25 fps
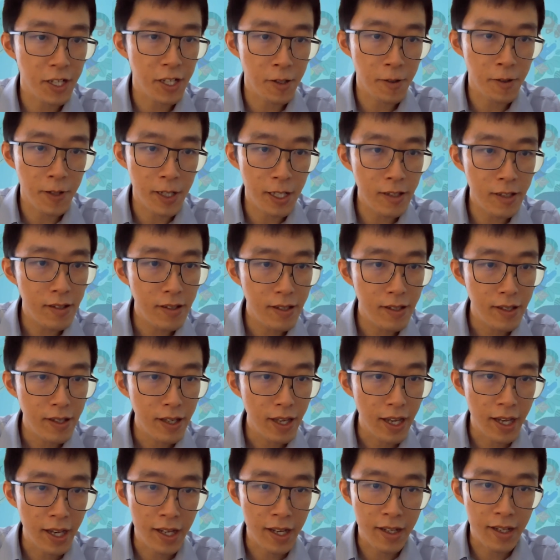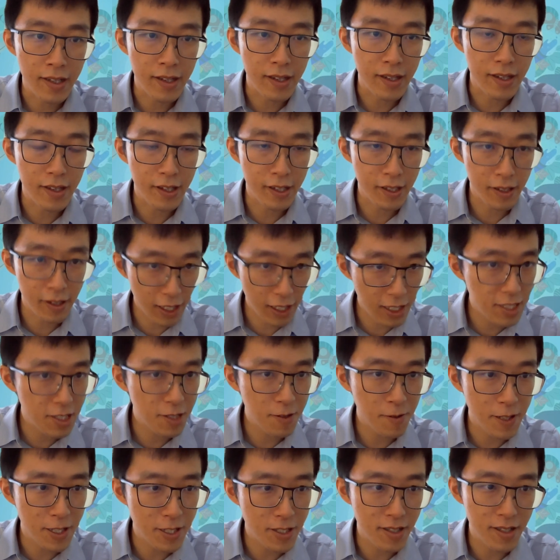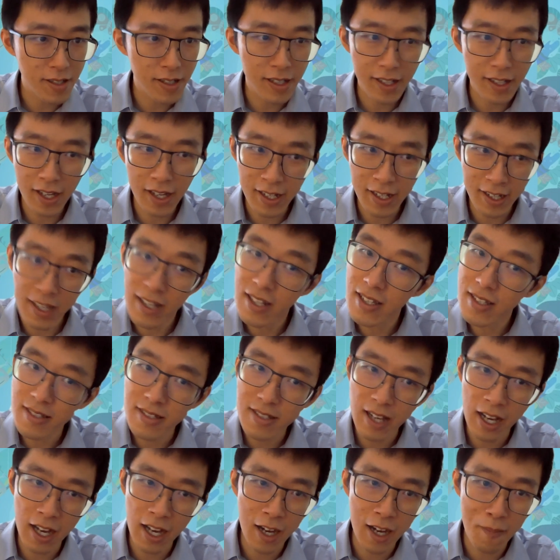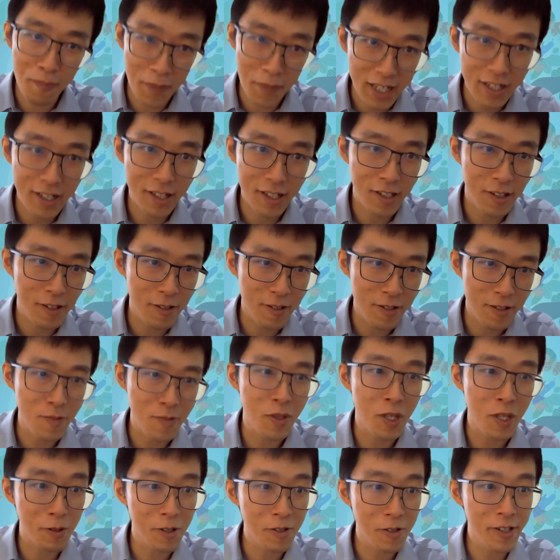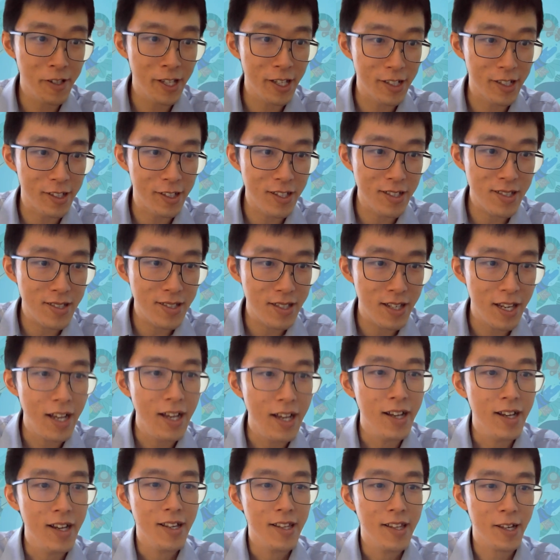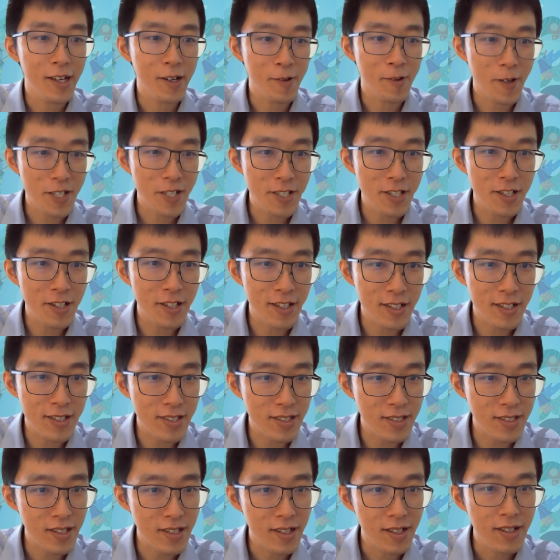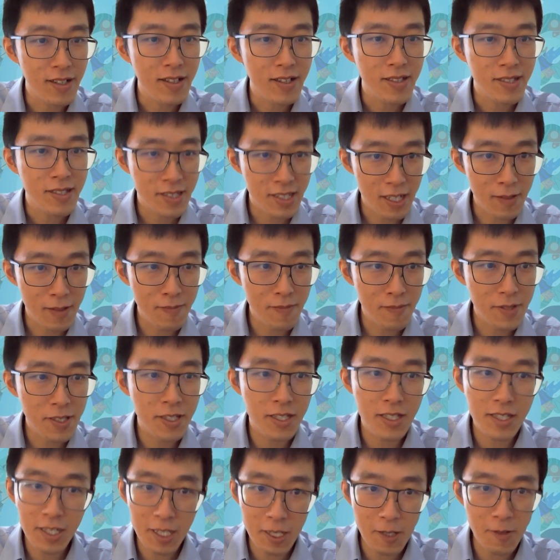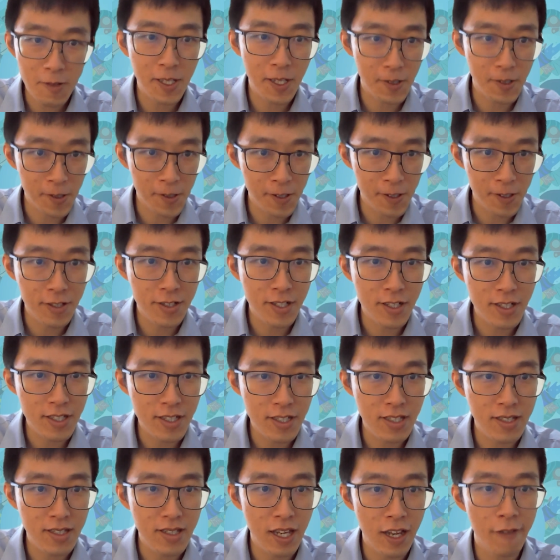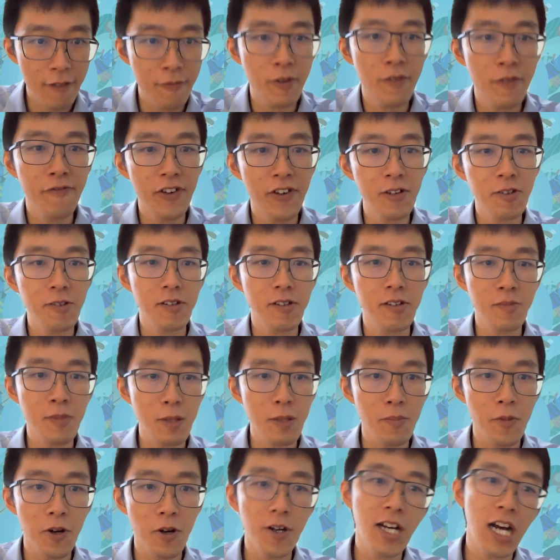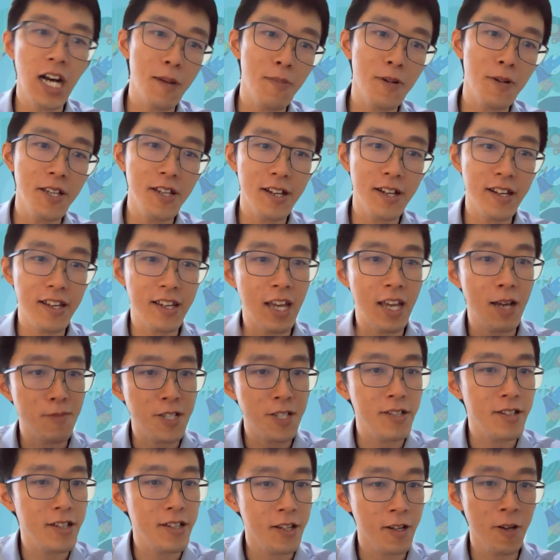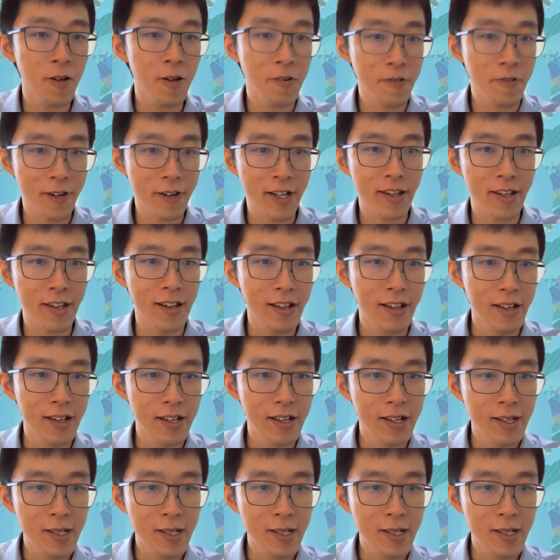for that, Noel. And the next question, I guess, Mark, you should be able to take this. The question is, some CCU technologies have been found to emit more carbon than they capture in the long run.